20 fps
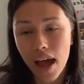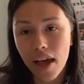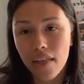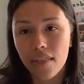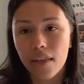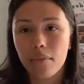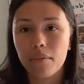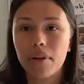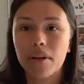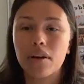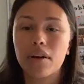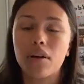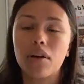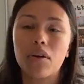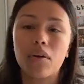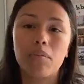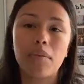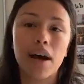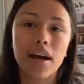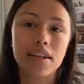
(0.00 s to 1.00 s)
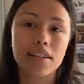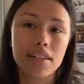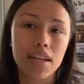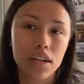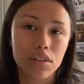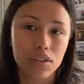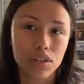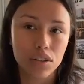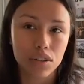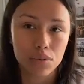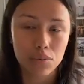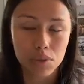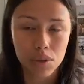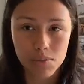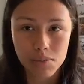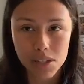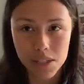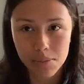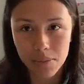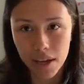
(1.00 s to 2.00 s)
and then we go back down to the
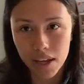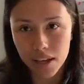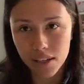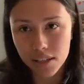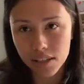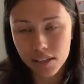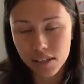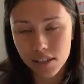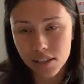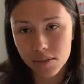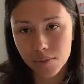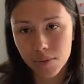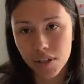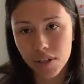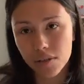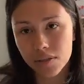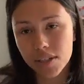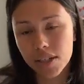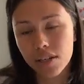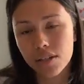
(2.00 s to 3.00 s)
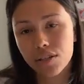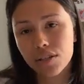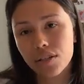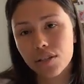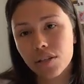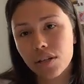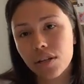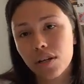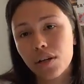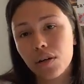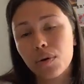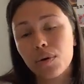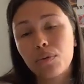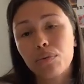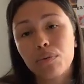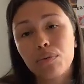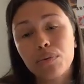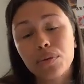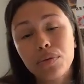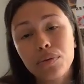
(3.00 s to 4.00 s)
womb space. We go down to the
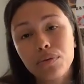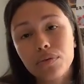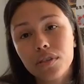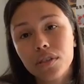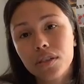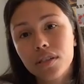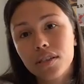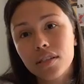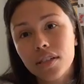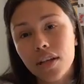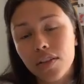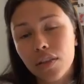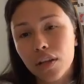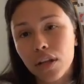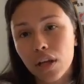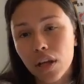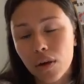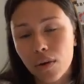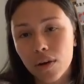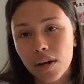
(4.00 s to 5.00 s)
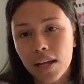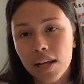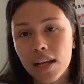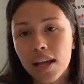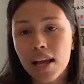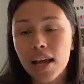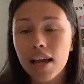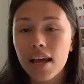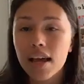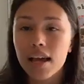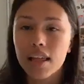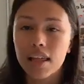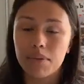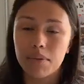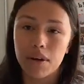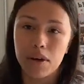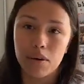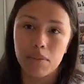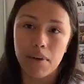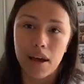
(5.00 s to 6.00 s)
root and the yoni. Then
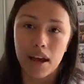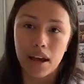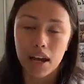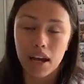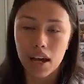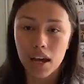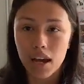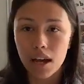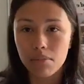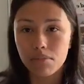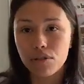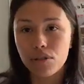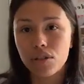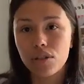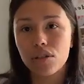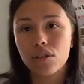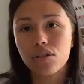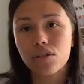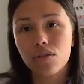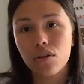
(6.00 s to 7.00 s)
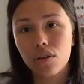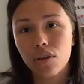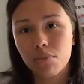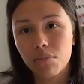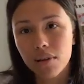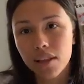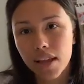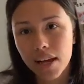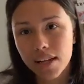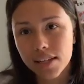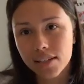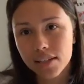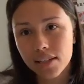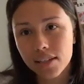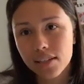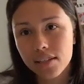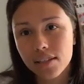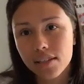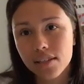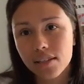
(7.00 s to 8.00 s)
we go back up to the solar
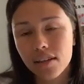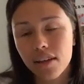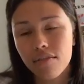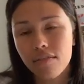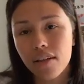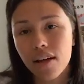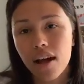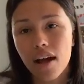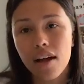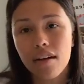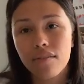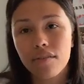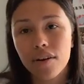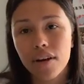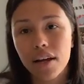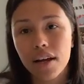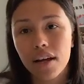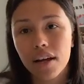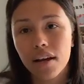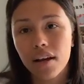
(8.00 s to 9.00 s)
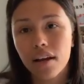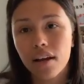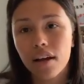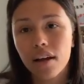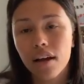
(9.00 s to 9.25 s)
plexus of the ivory